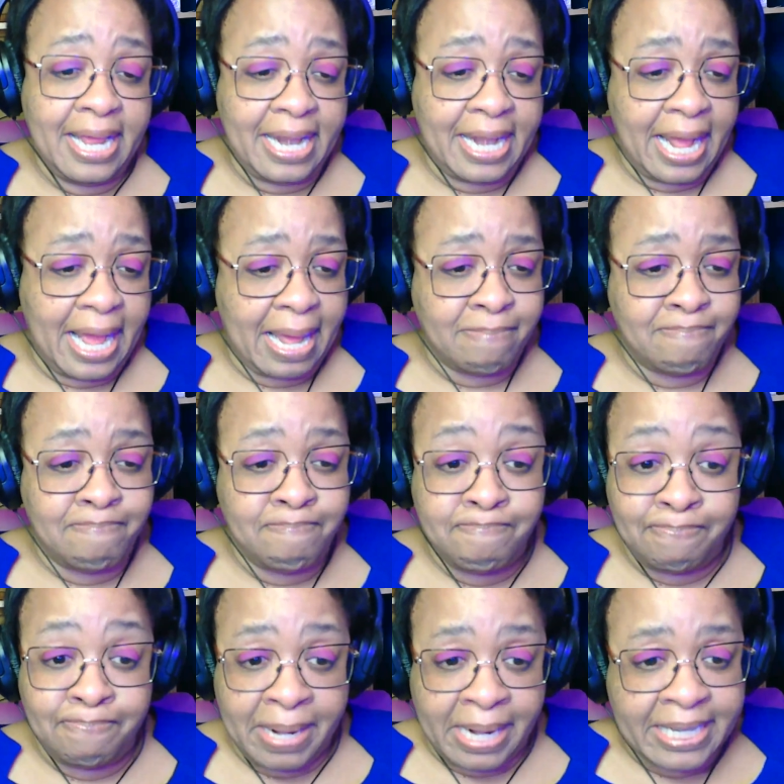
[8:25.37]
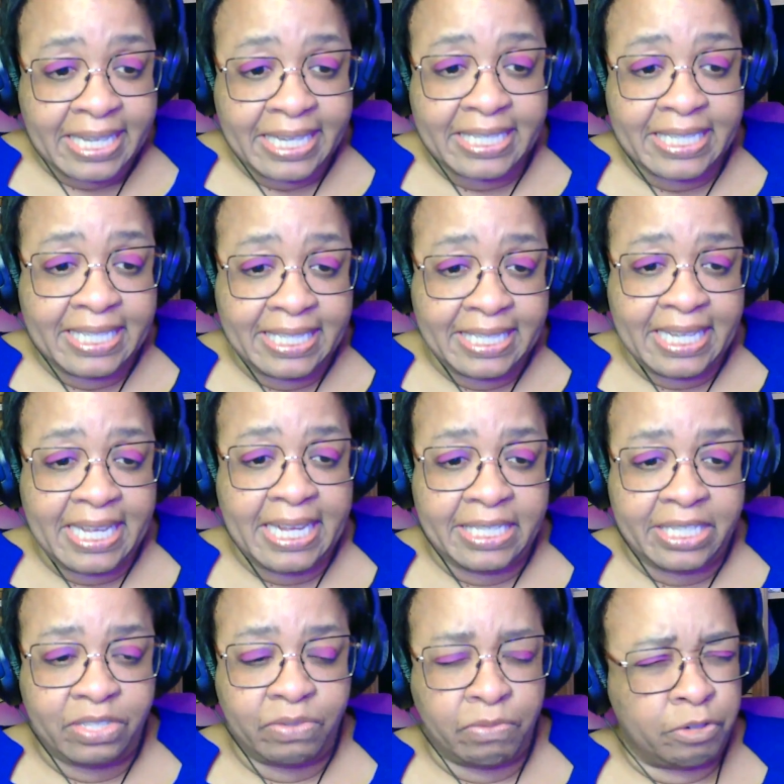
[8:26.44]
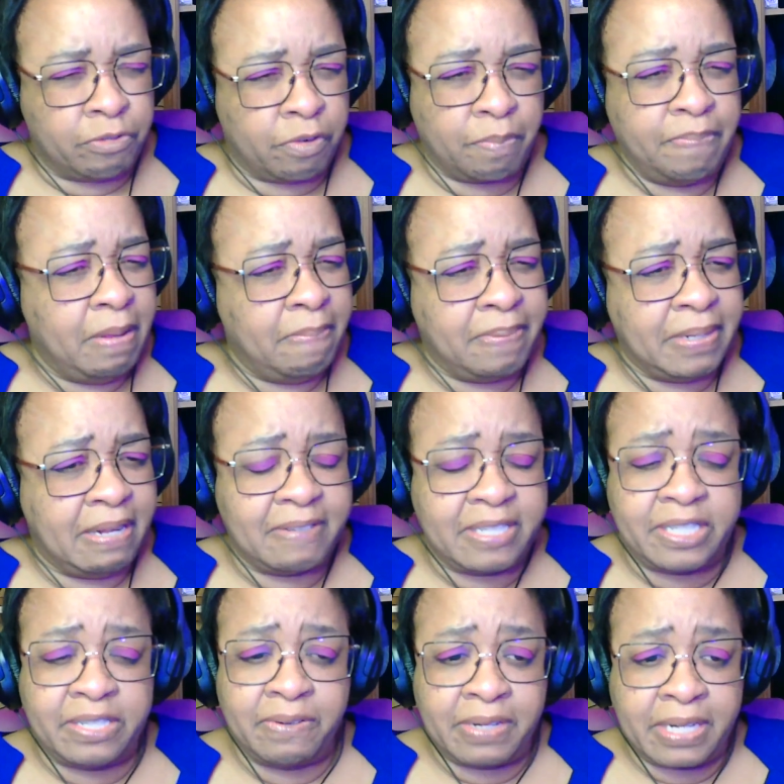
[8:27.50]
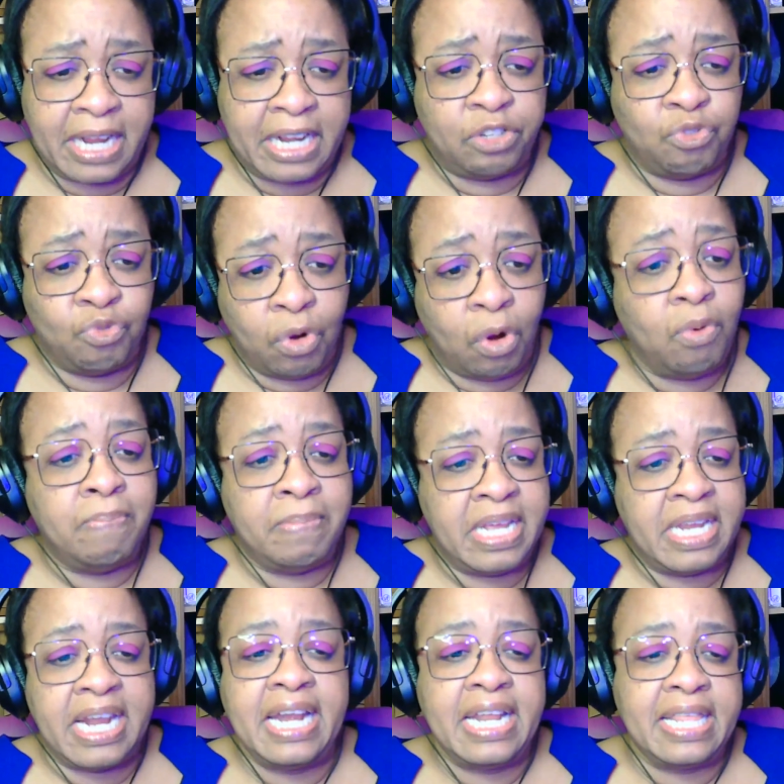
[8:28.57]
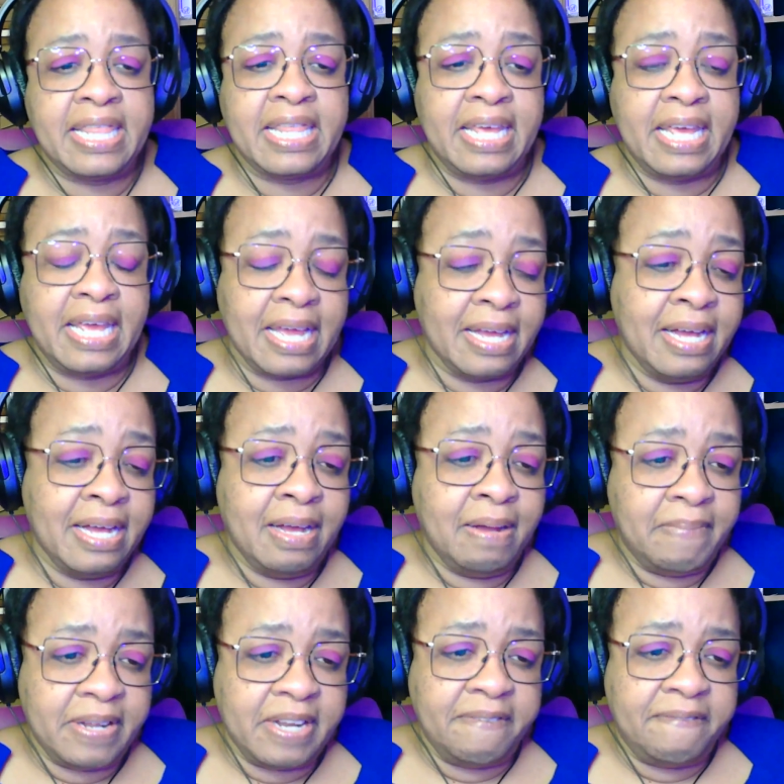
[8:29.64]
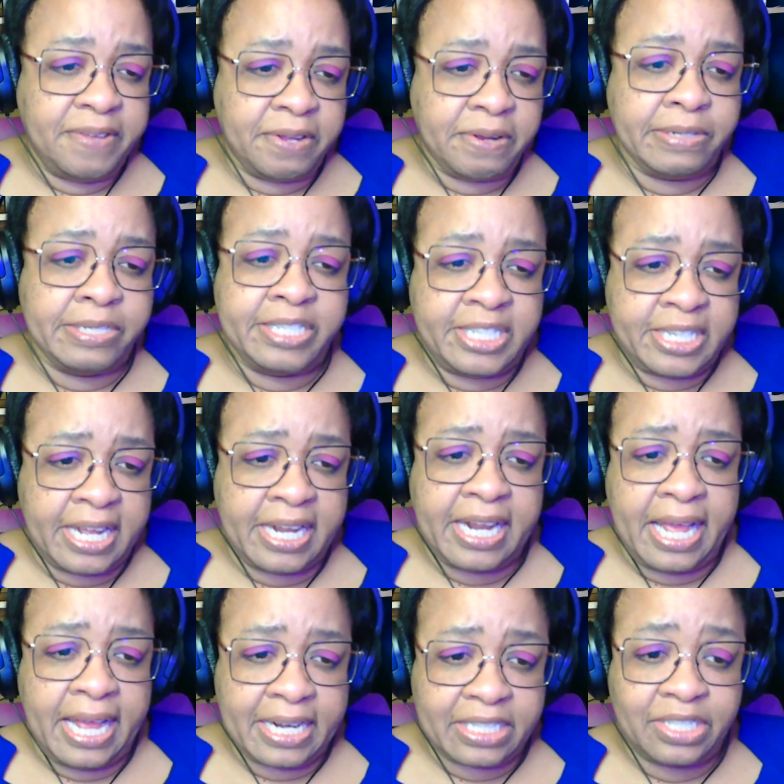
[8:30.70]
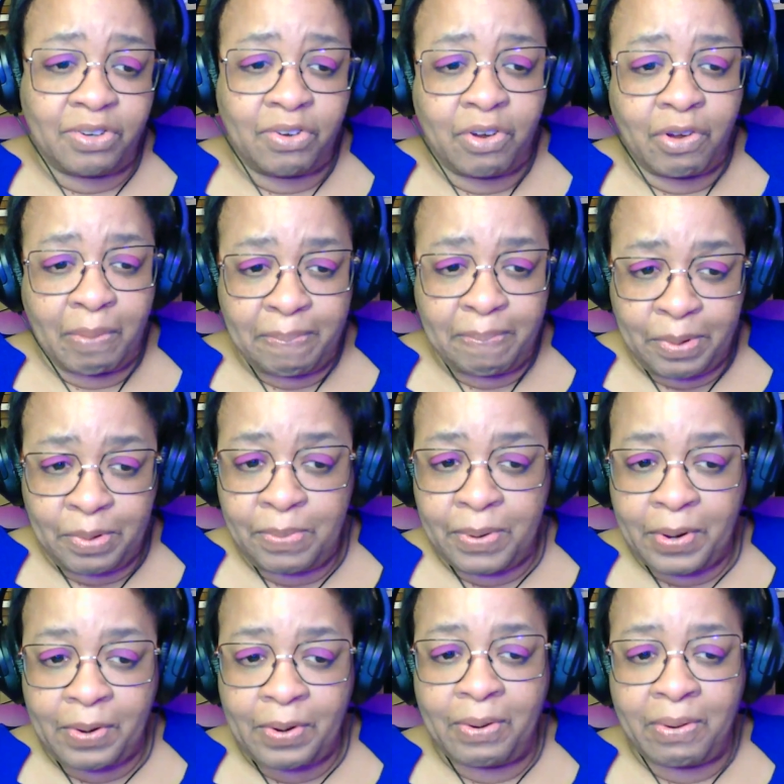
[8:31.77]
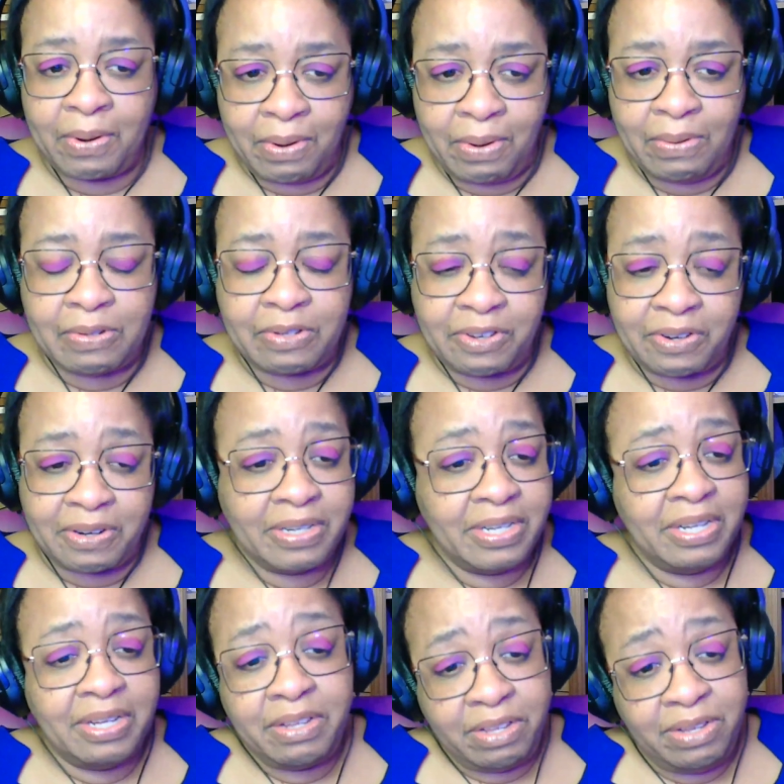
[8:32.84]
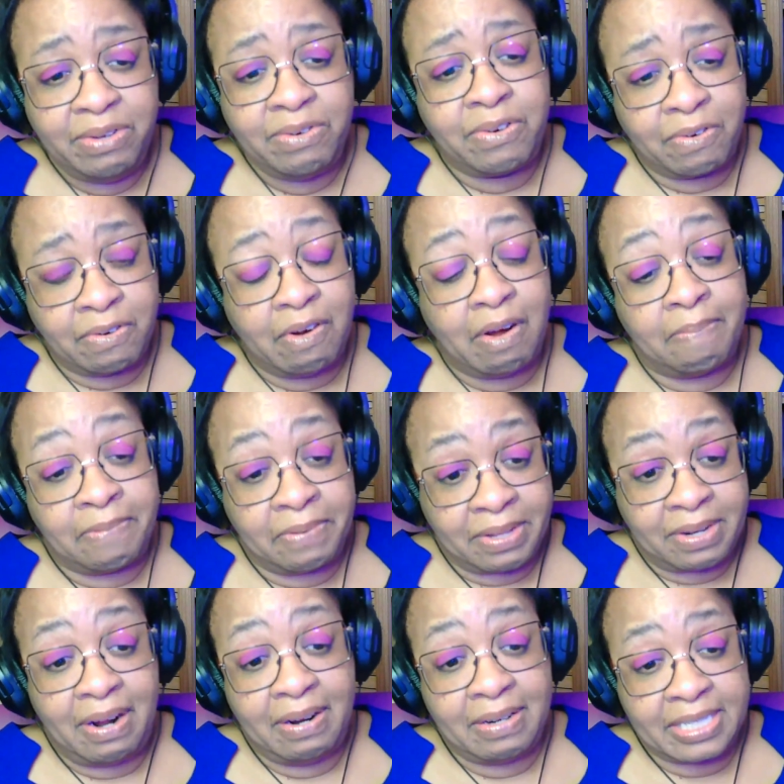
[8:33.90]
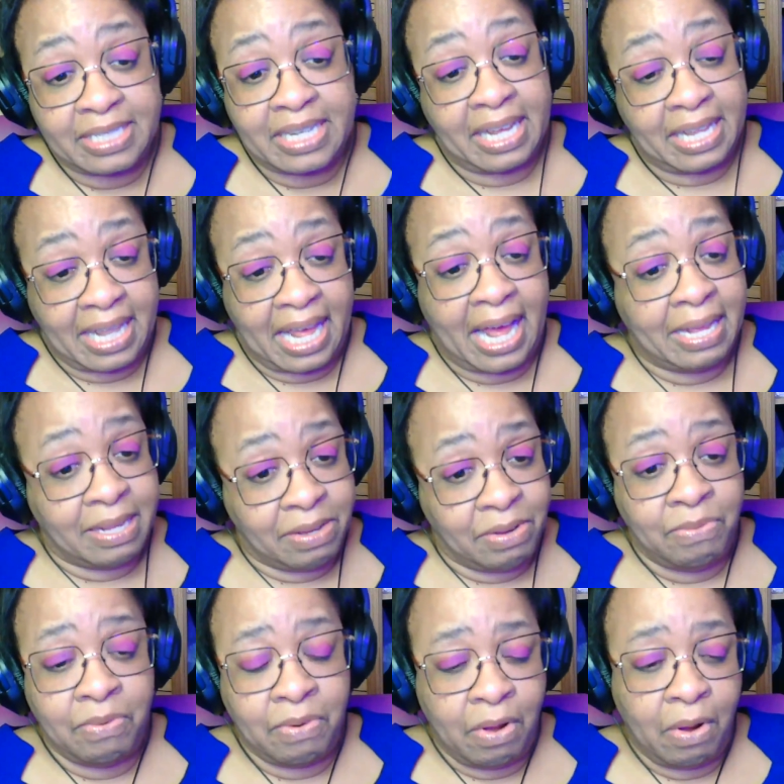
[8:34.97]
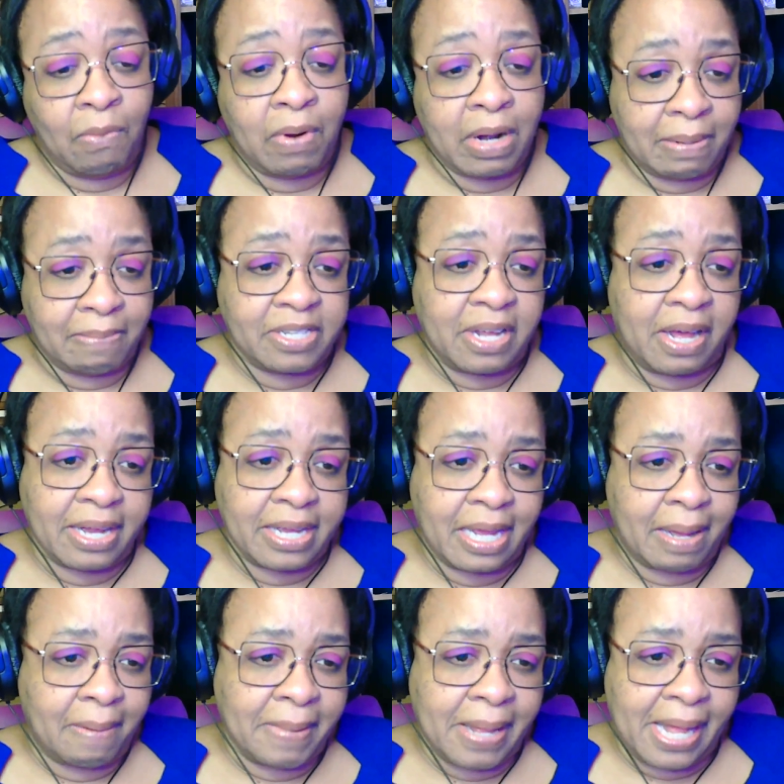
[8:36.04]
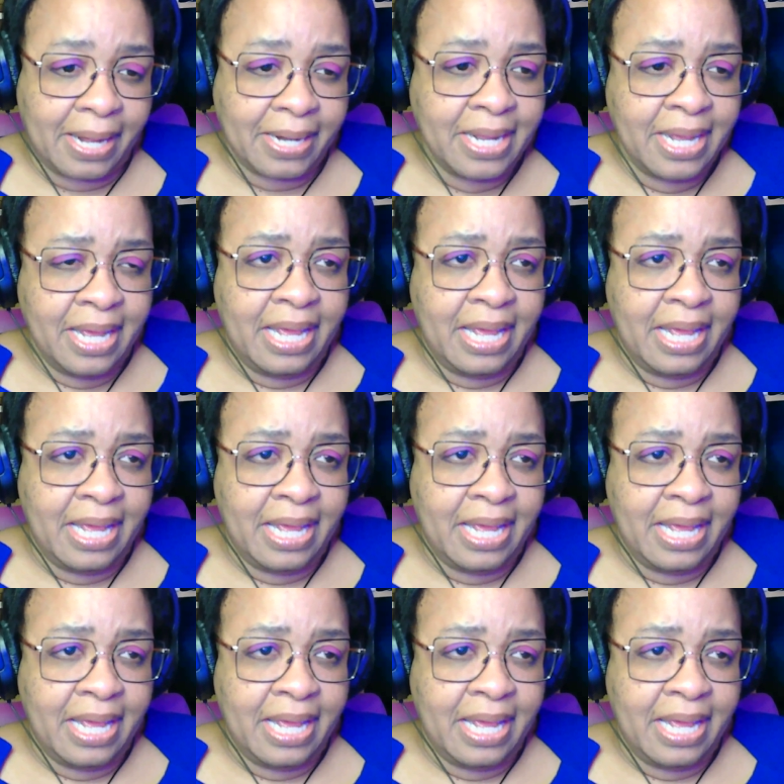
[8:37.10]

It had bucket seats, which for people of a certain age won't mean anything. But if you're Gen X or Boomer or older, you grew up with cars like that. You know what I'm talking about.